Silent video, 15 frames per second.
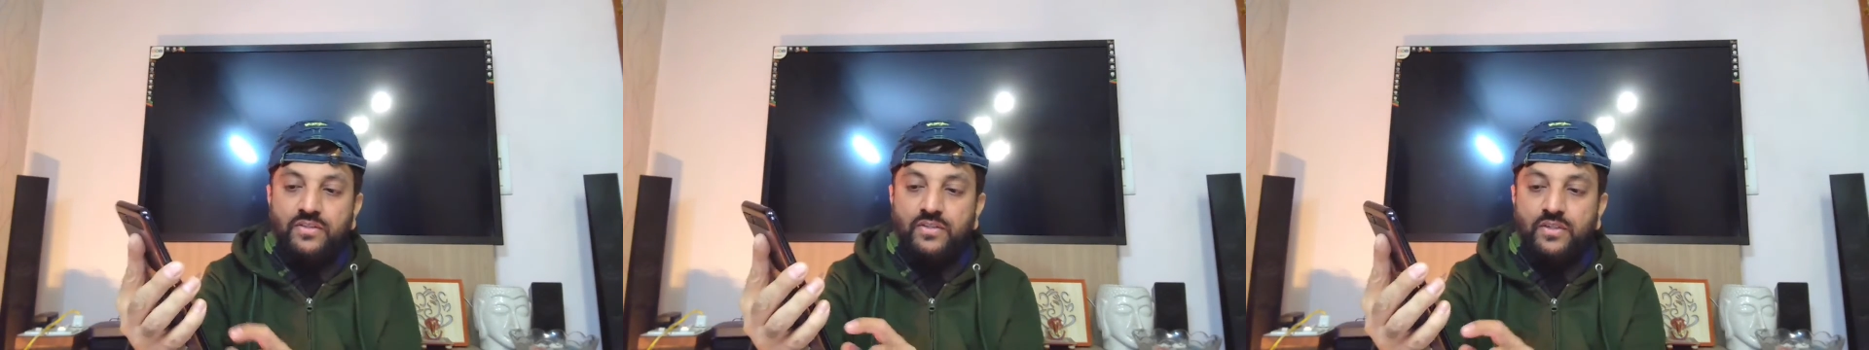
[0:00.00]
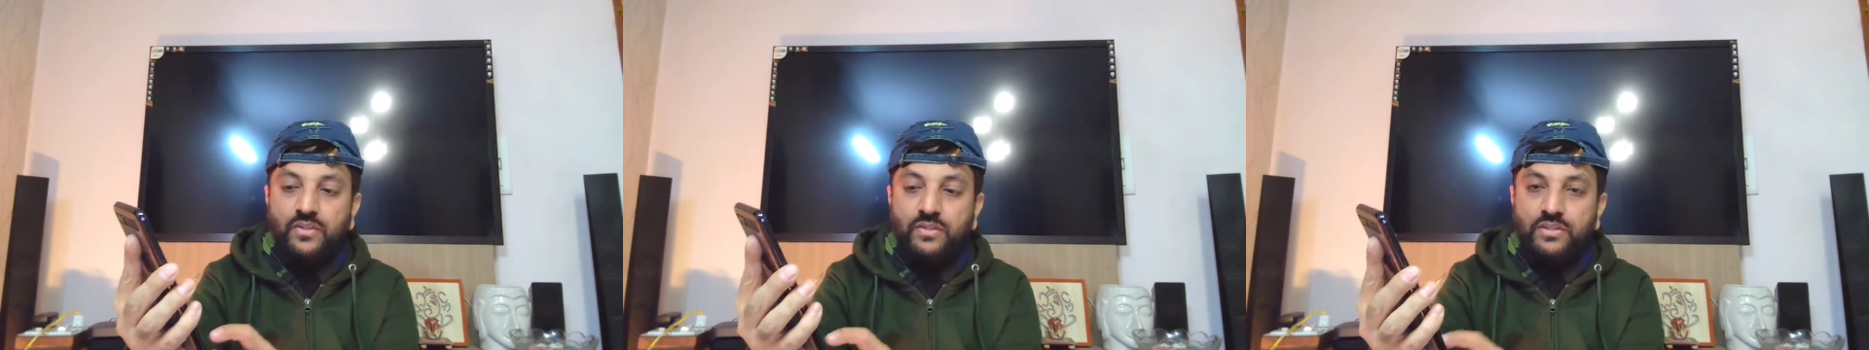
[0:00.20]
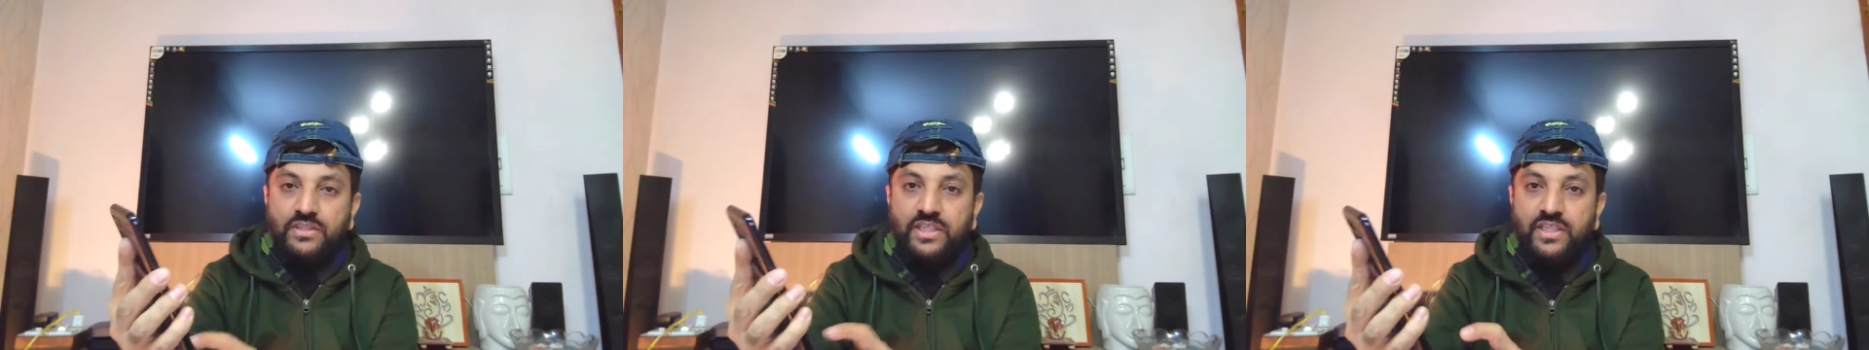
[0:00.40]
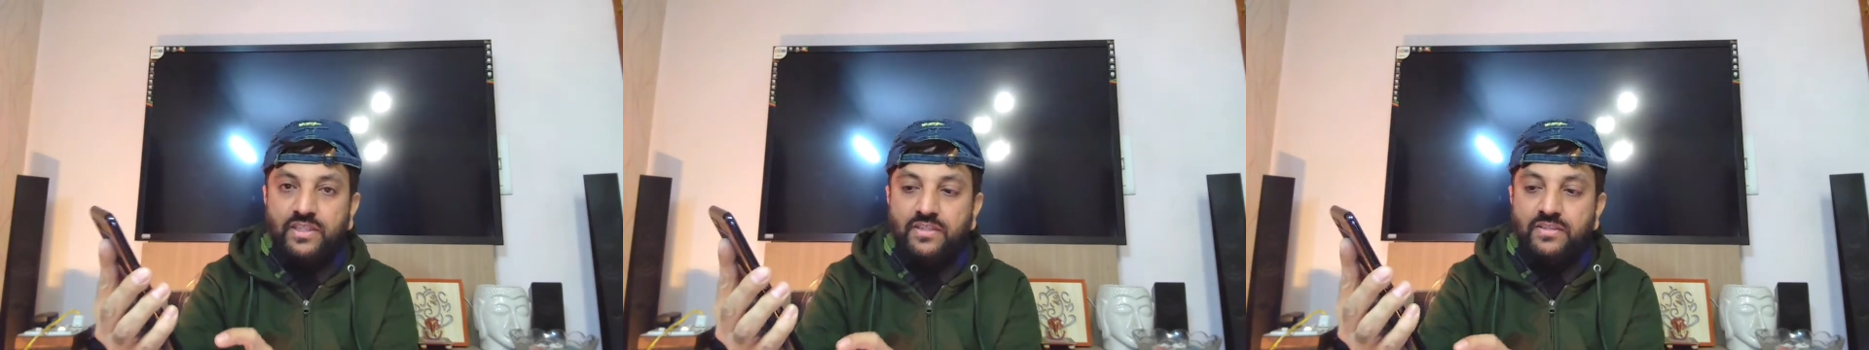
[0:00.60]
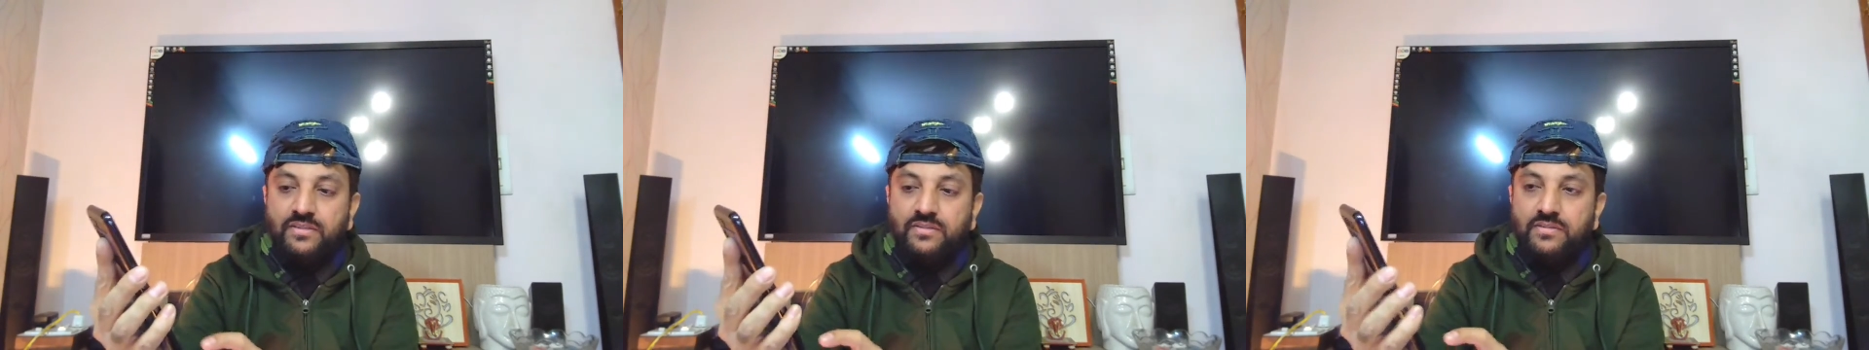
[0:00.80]
Okay,
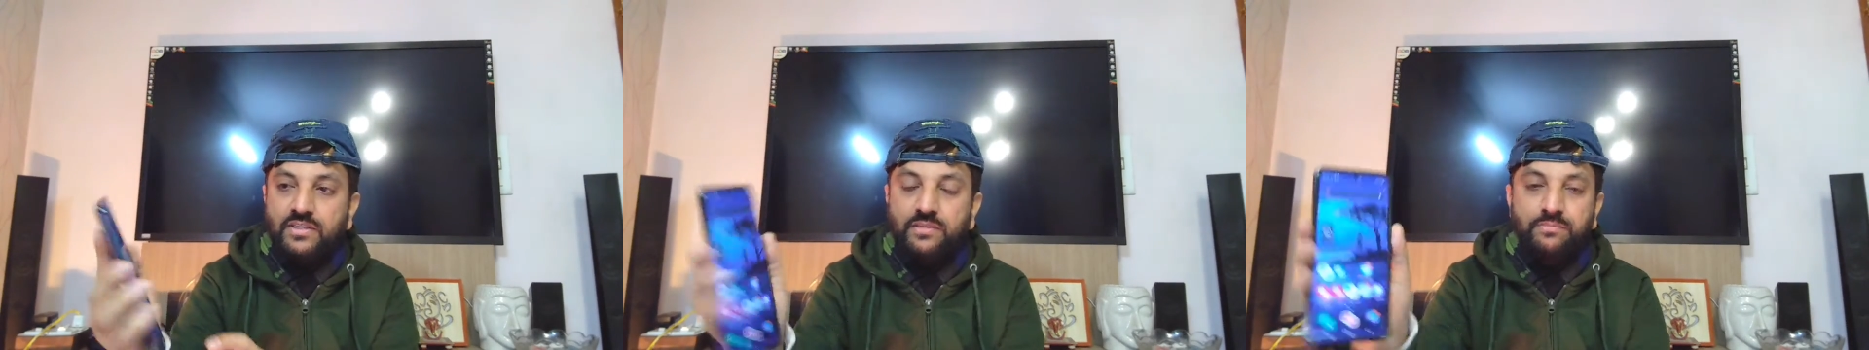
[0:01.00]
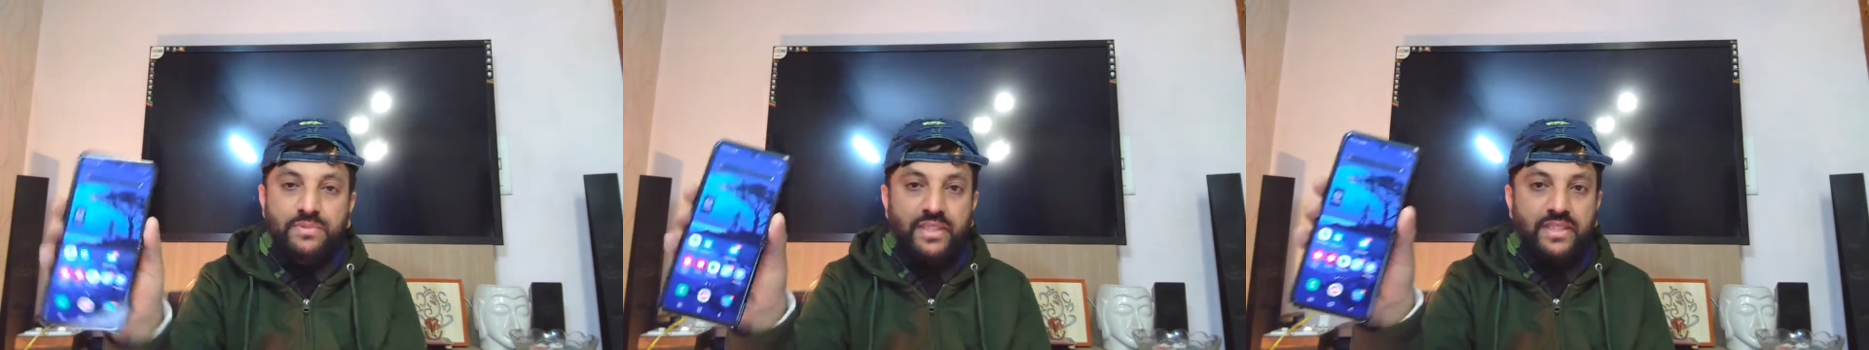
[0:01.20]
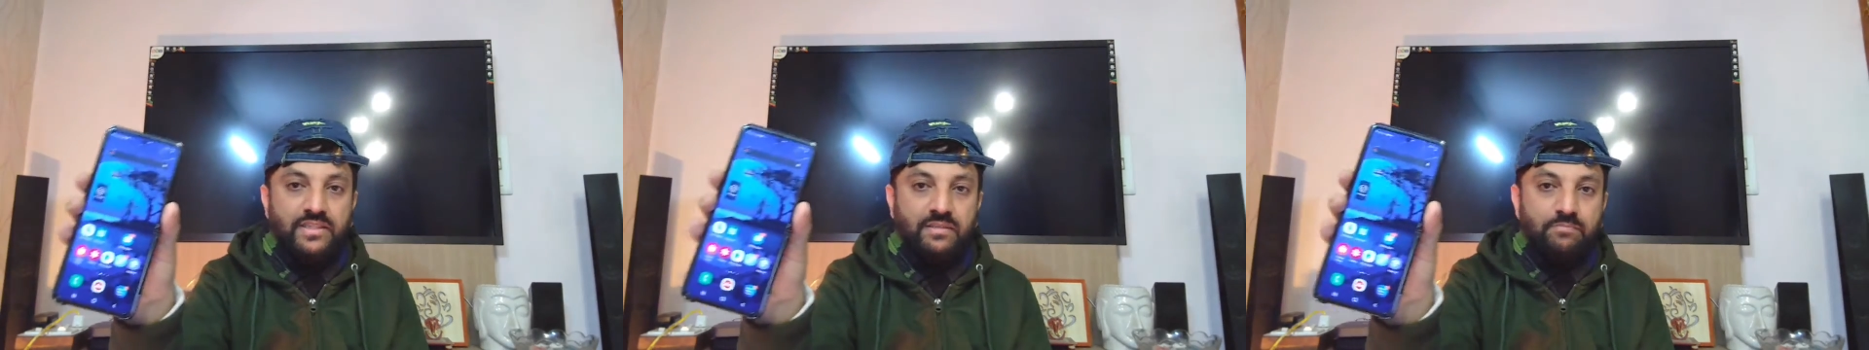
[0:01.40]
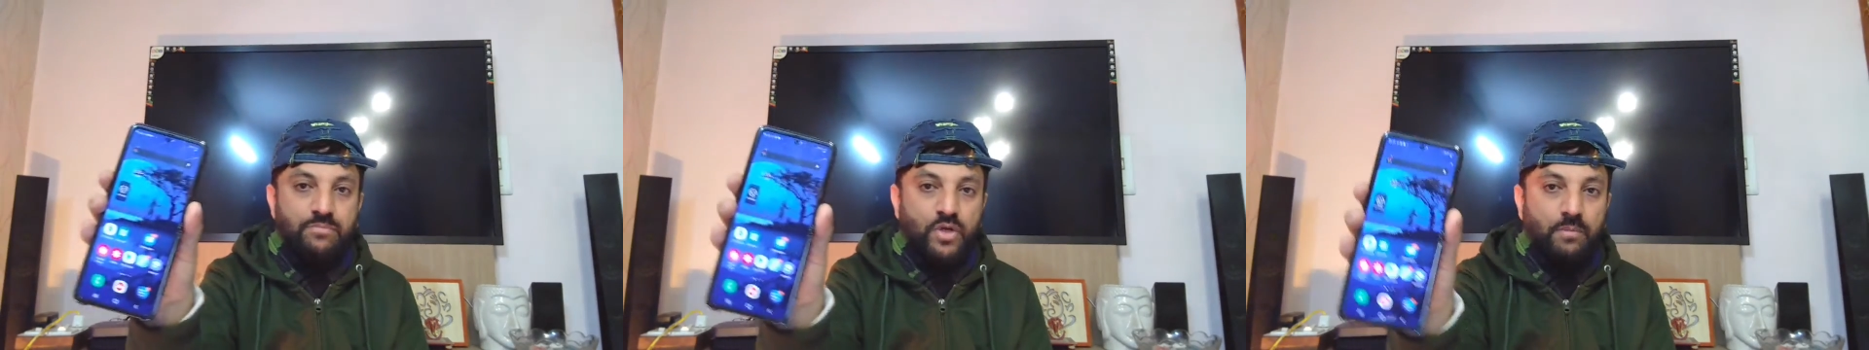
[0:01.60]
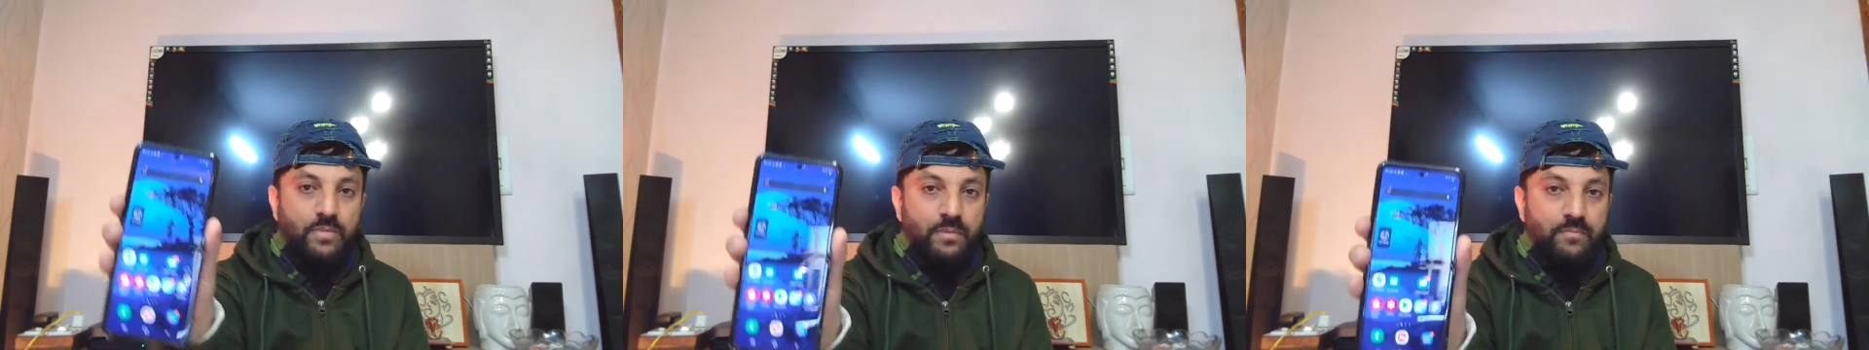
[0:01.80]
seems like some
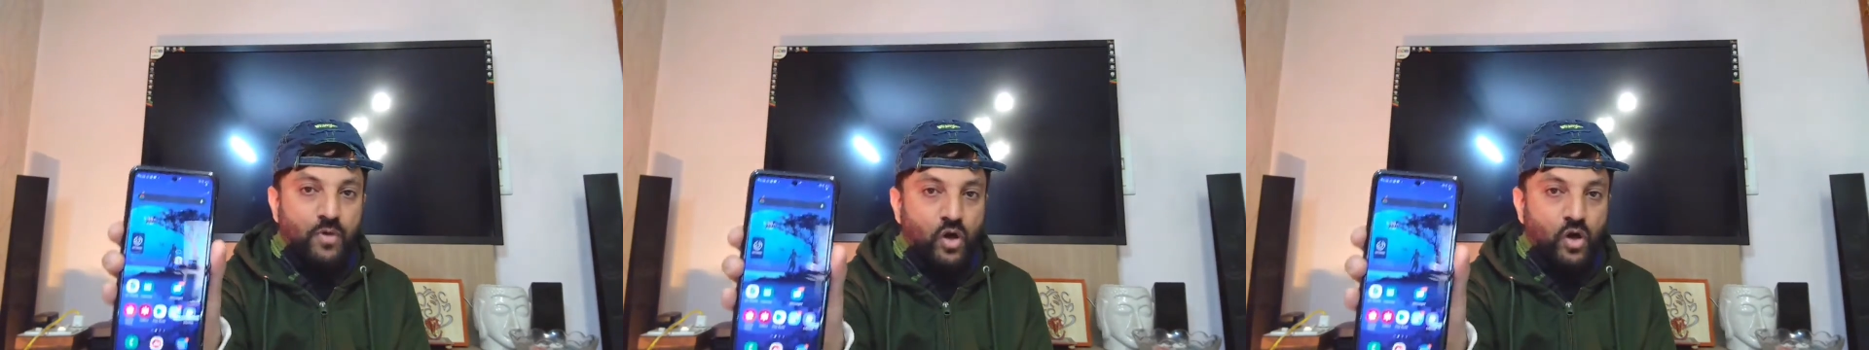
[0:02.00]
problem.